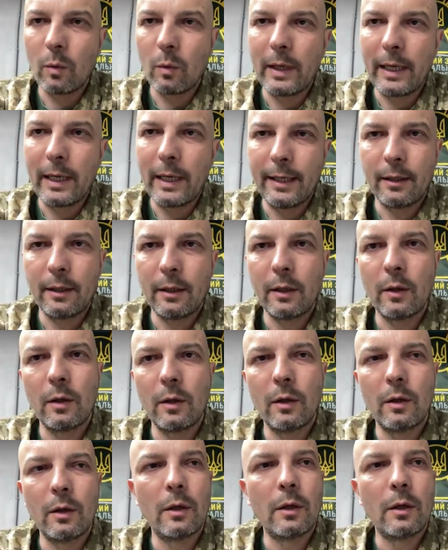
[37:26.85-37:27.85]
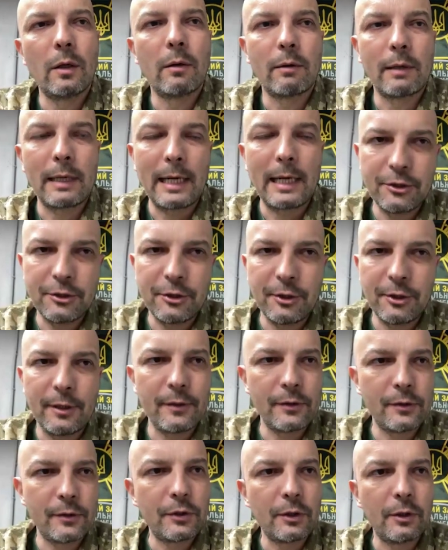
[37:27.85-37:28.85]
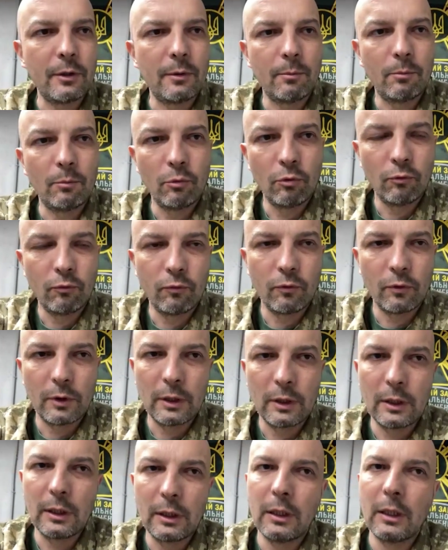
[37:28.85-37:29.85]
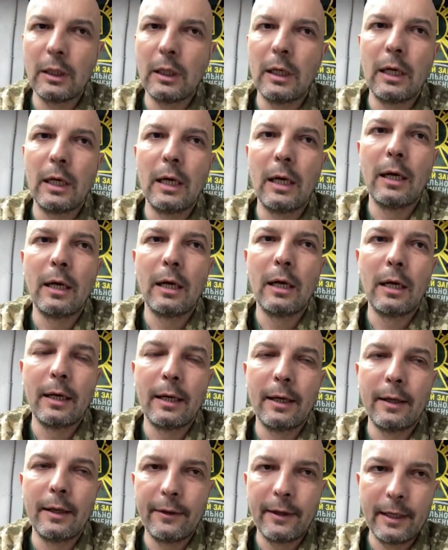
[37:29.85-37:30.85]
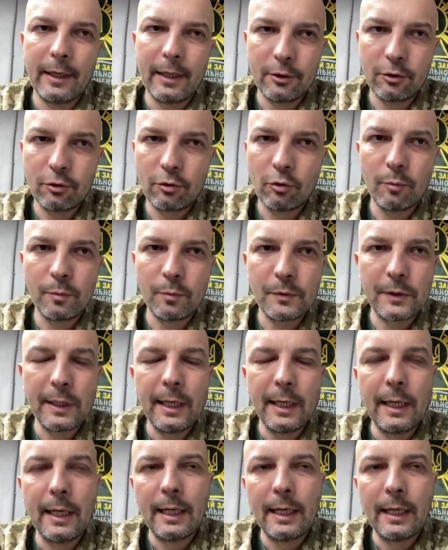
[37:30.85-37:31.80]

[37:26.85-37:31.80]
When Russians move their troops